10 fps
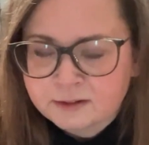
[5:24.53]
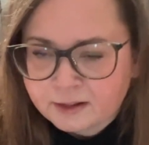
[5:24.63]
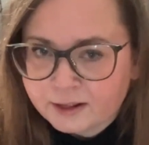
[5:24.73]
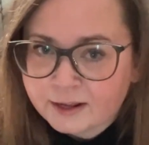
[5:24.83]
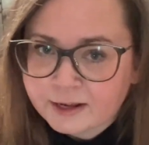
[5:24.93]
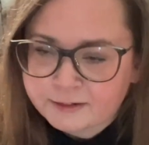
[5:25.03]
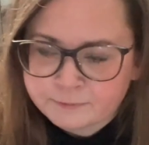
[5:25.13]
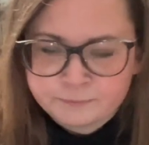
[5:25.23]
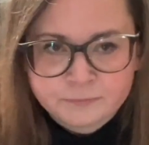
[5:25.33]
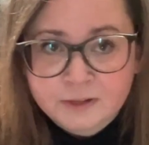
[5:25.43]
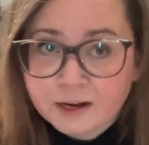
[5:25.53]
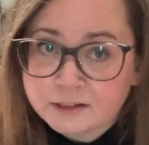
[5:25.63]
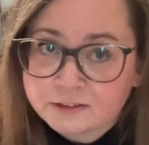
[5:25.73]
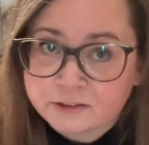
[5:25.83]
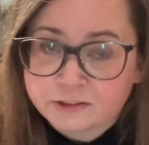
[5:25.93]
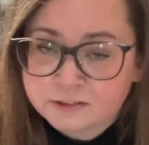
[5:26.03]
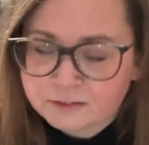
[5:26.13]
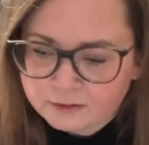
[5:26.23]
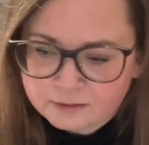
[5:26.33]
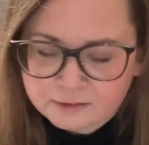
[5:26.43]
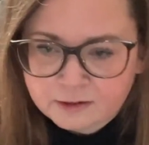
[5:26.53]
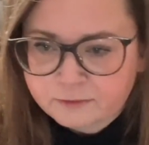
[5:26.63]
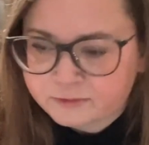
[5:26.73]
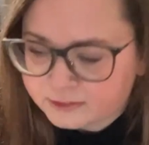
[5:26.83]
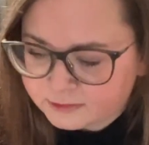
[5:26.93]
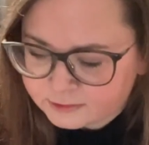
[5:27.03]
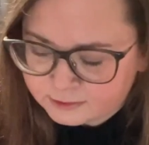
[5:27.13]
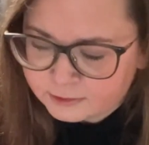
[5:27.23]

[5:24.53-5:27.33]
And I just loved it.